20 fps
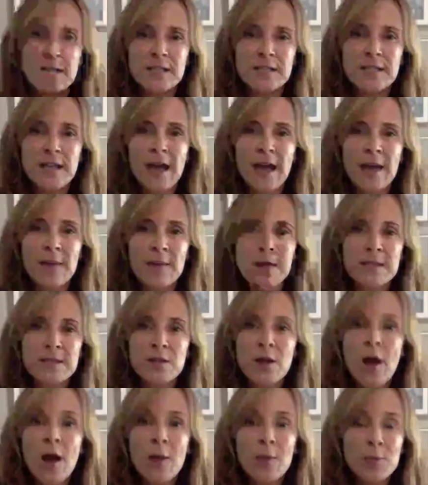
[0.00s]
time as an
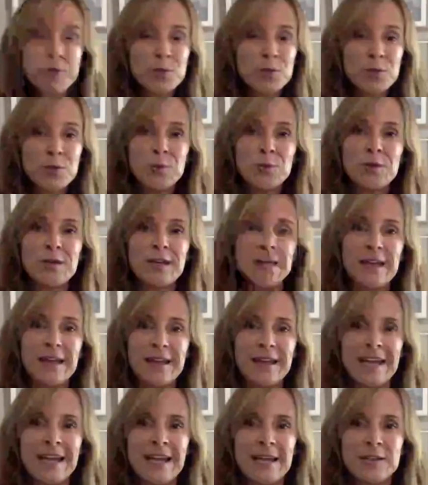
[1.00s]
opportunity
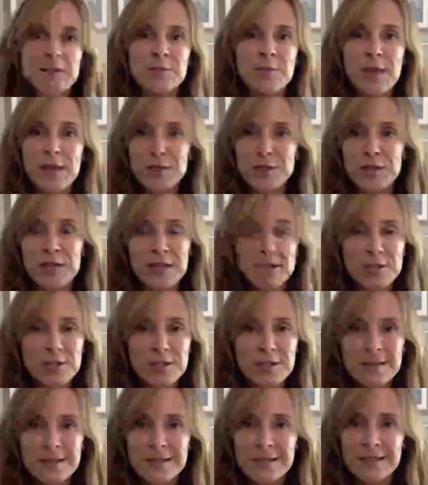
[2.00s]
to make
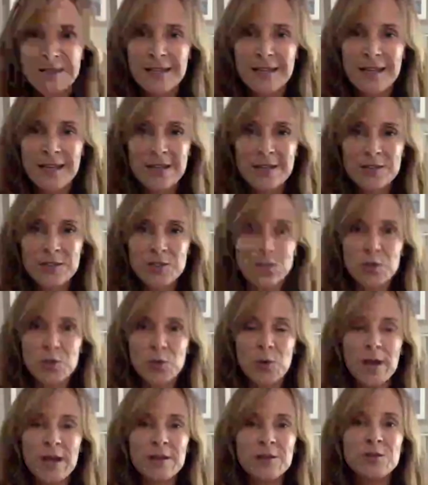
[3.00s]
changes, to
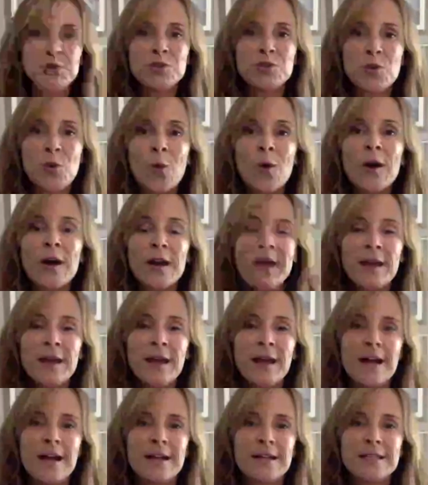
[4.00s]
enjoy
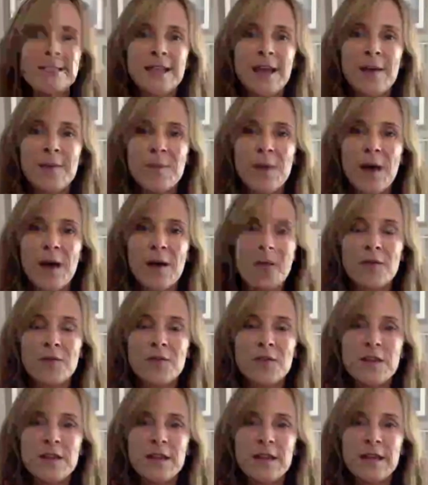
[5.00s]
some of
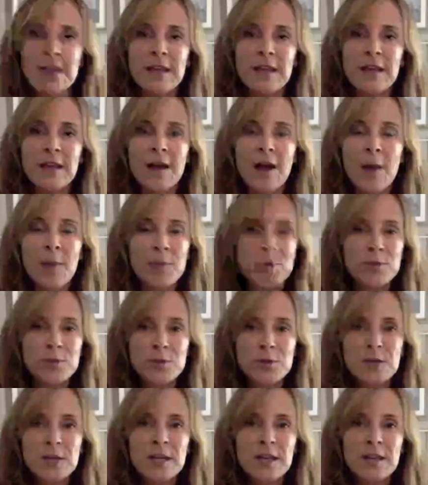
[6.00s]
the
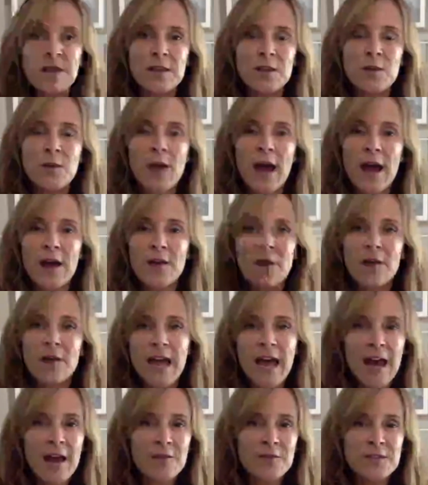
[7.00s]
opportunity that you have to
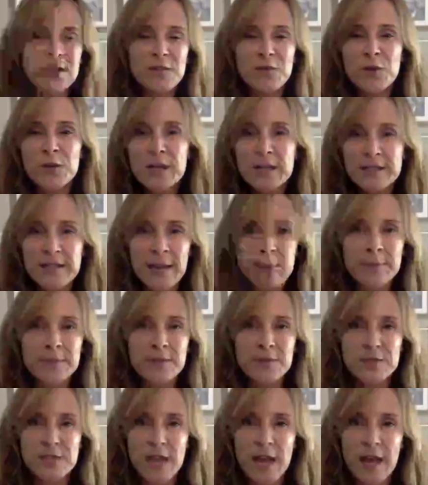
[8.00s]
have different types
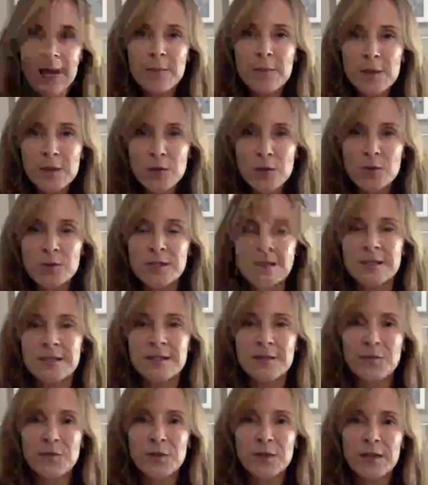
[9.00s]
of time and use it
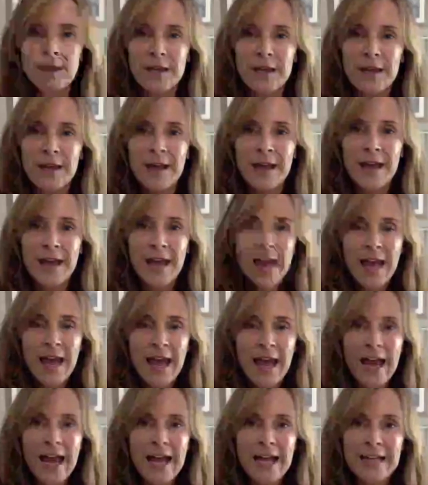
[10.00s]
differently,
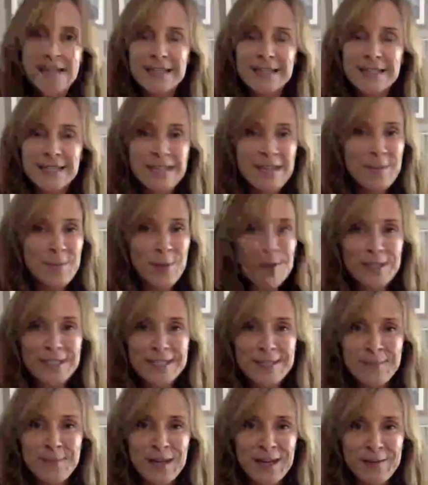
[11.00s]
and keep on
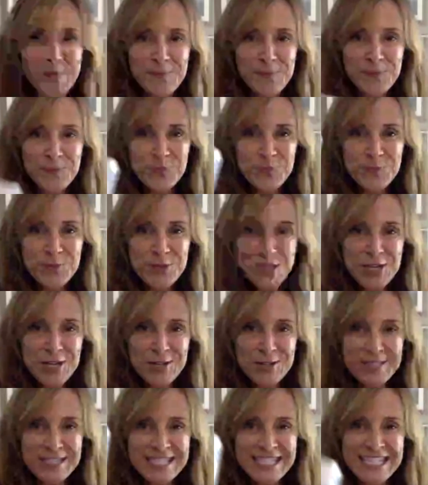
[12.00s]
sipping.
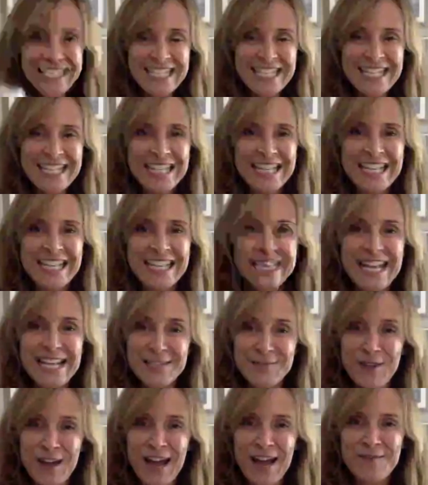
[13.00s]
Cheers. Thanks
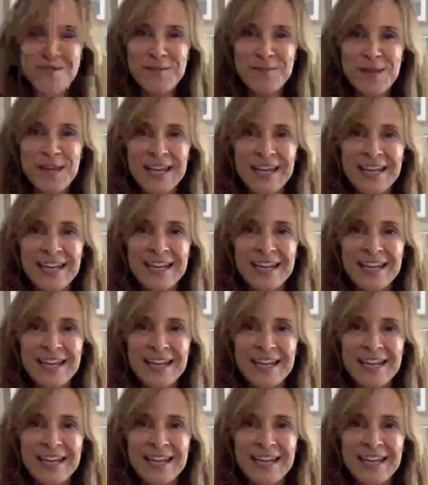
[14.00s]
for having me.